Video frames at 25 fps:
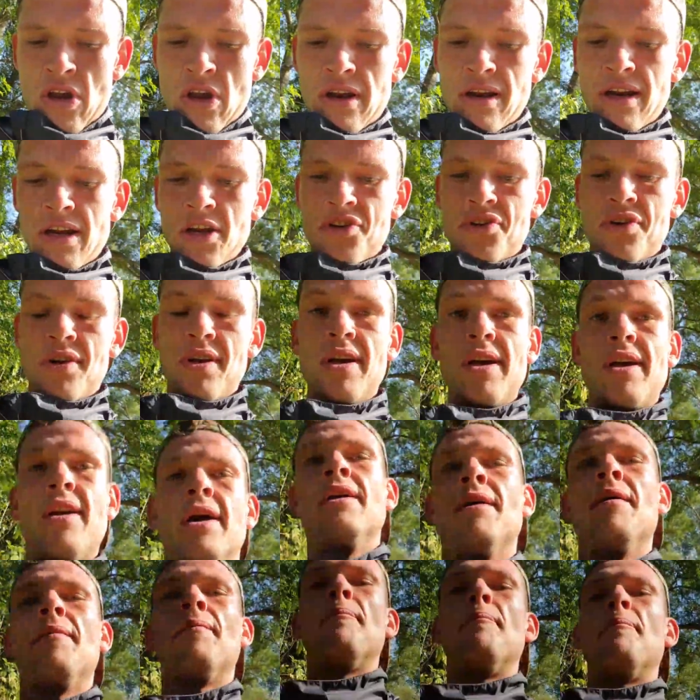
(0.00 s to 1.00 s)
literally
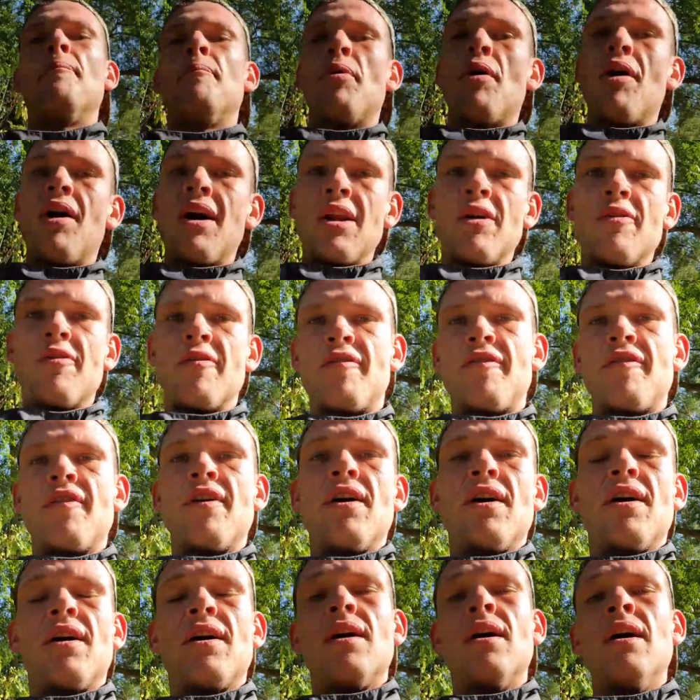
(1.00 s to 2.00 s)
pile it with
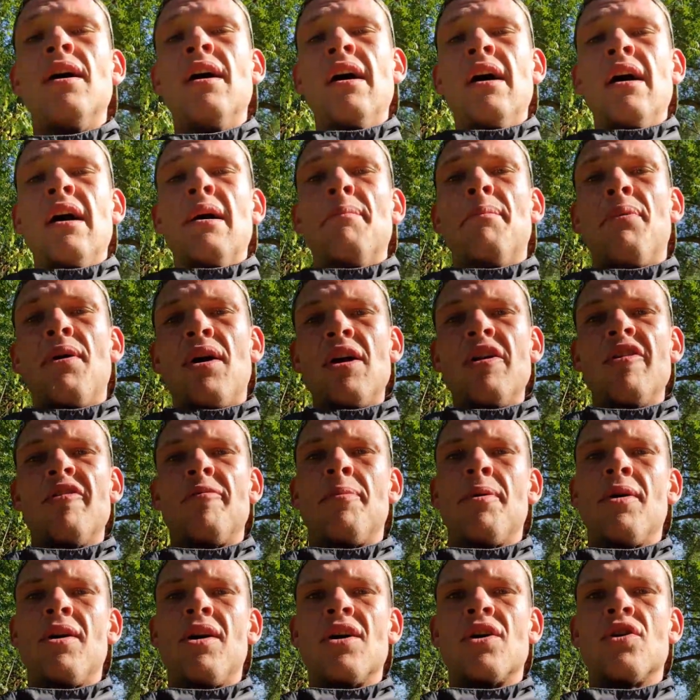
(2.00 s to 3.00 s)
uh, pile it with
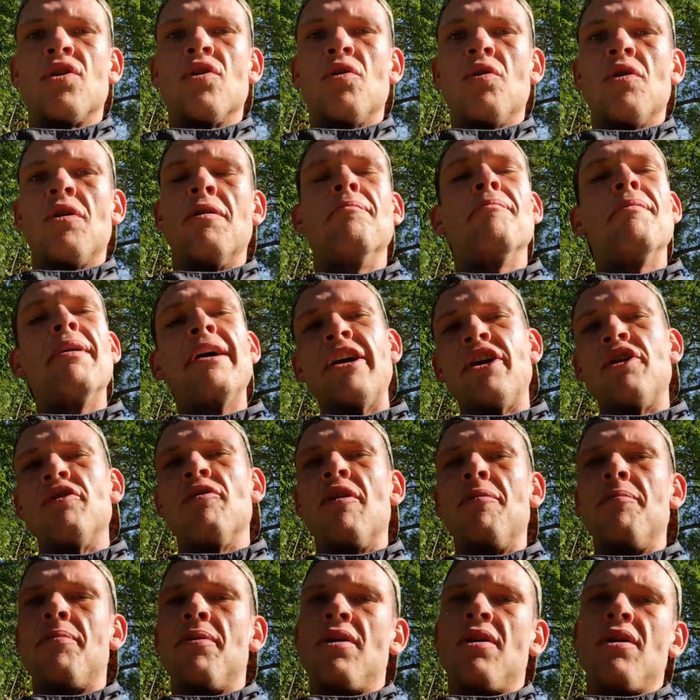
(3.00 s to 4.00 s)
particle, make your
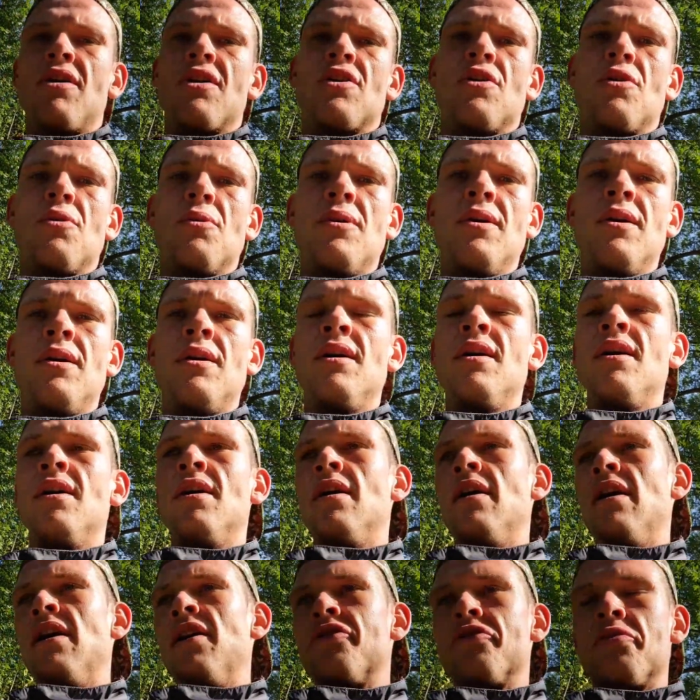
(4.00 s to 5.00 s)
own particle,
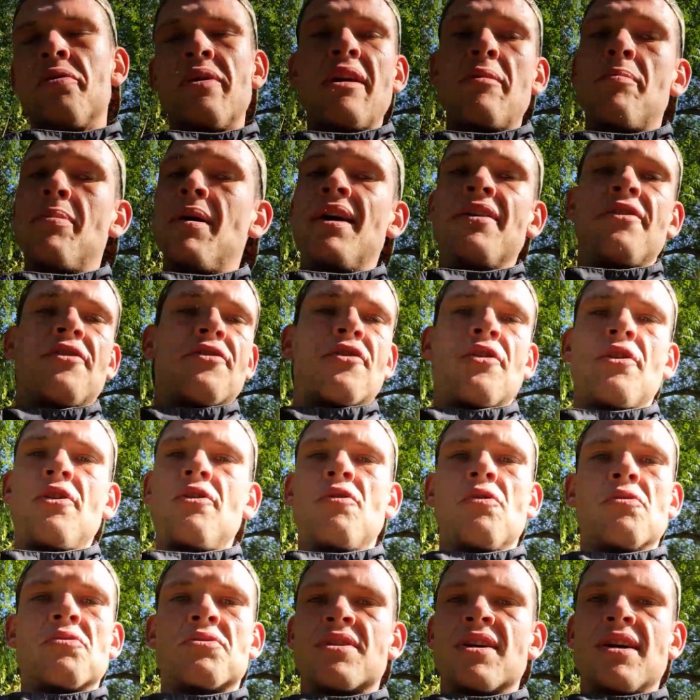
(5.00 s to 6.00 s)
twenty pounds to do
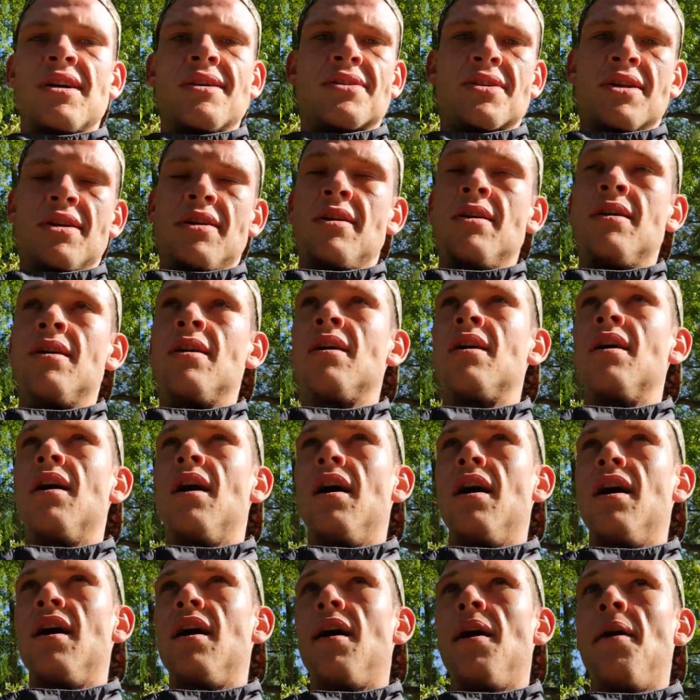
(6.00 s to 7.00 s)
you all season,
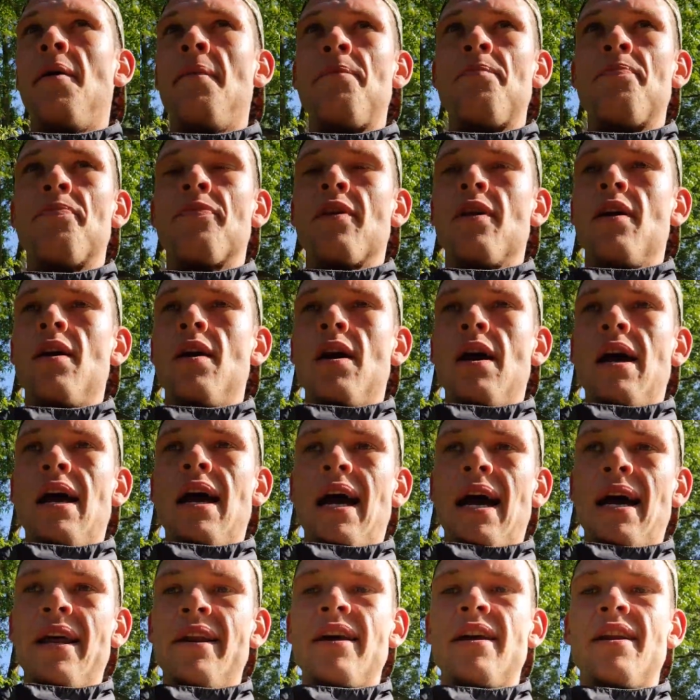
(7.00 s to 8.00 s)
uh,
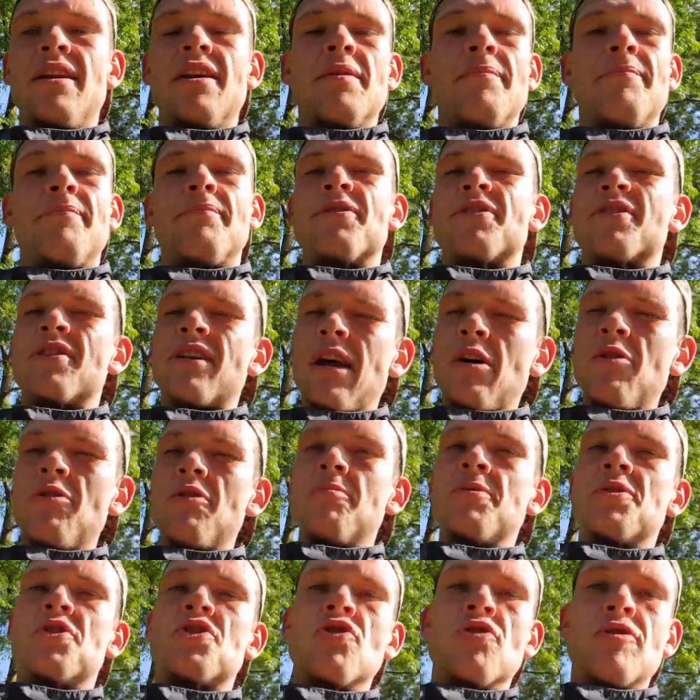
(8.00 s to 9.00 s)
and then slowly
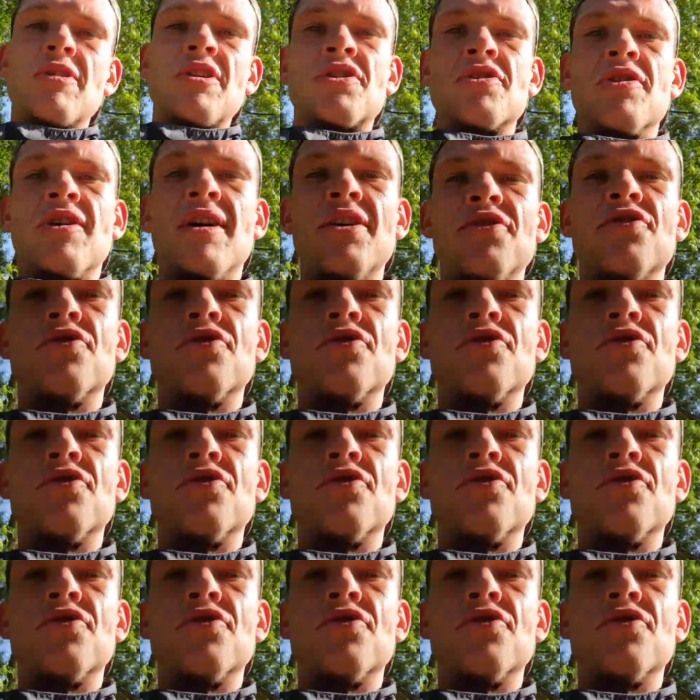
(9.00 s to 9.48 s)
but surely start